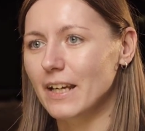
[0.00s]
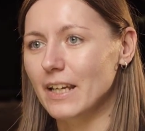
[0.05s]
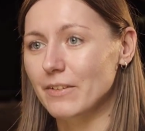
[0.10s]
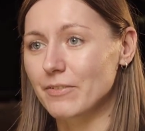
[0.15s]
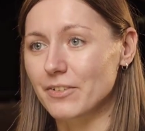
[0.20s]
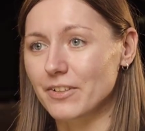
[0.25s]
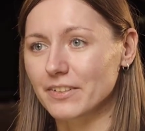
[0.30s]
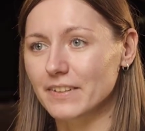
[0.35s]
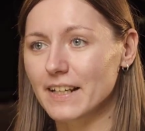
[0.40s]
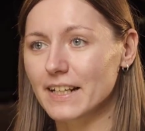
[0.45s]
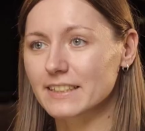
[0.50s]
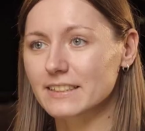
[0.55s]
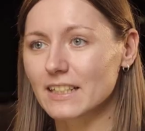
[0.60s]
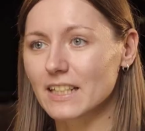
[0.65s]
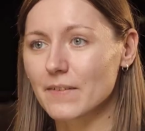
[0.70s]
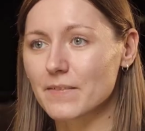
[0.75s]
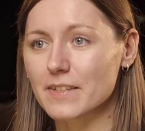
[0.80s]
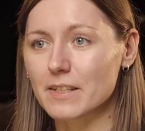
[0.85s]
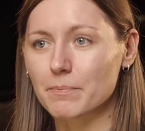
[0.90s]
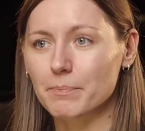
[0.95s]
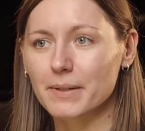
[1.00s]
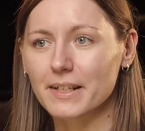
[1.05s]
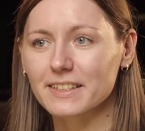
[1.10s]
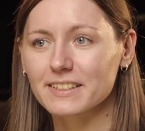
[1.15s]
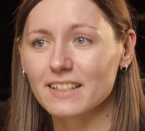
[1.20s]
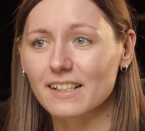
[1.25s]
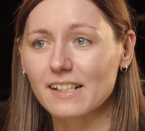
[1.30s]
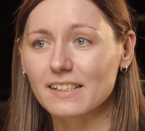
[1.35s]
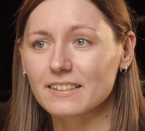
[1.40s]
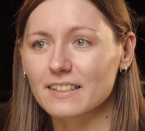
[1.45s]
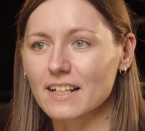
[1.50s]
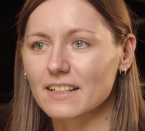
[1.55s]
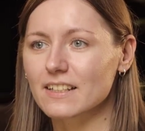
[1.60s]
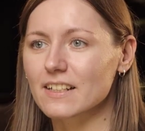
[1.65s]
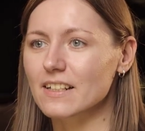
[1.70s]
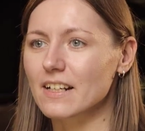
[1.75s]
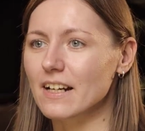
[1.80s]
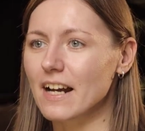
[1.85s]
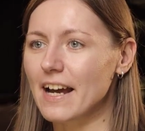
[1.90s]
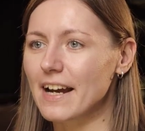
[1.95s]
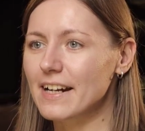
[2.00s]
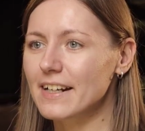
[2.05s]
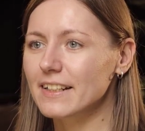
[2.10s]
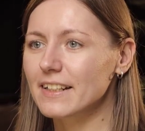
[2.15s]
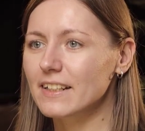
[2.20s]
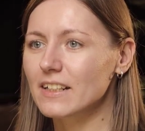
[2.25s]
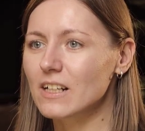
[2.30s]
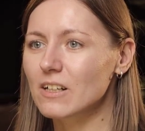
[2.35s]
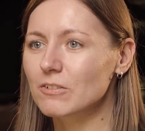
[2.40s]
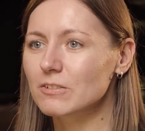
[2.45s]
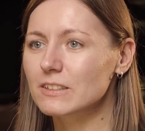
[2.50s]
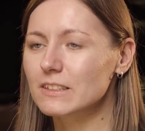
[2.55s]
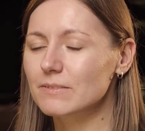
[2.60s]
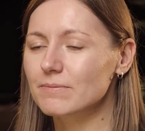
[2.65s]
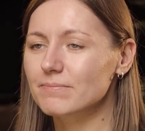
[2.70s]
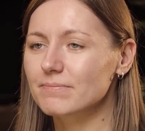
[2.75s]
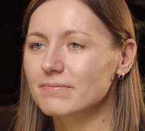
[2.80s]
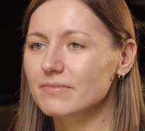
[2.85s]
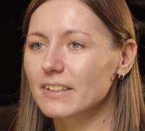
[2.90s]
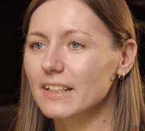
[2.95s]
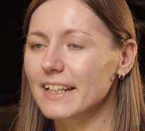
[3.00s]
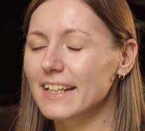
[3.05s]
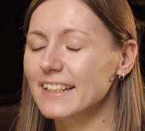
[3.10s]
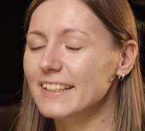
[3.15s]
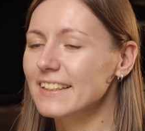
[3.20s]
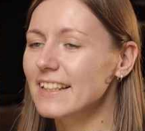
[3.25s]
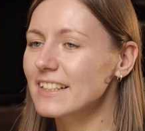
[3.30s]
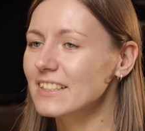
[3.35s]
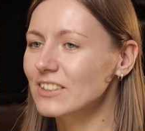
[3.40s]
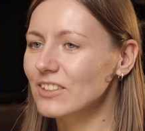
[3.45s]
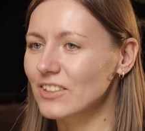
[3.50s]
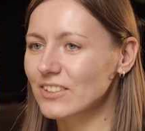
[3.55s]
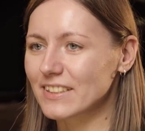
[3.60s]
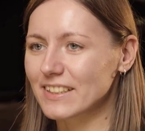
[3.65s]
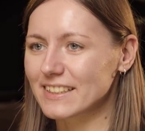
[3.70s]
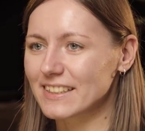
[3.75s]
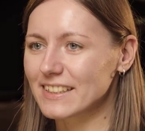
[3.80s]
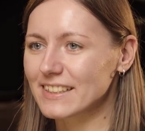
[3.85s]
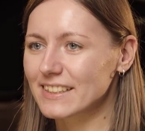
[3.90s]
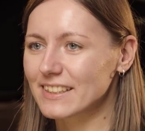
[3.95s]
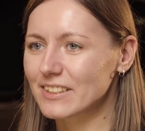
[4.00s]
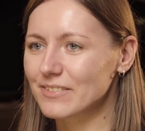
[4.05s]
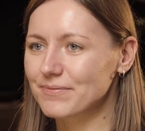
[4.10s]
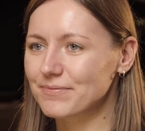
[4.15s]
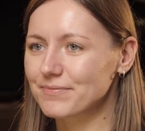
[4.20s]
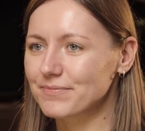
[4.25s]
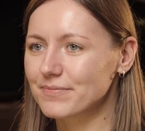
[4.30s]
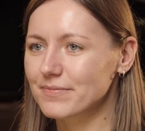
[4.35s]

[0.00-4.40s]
If your text lives in pixels rather than hierarchy nodes, it does not exist.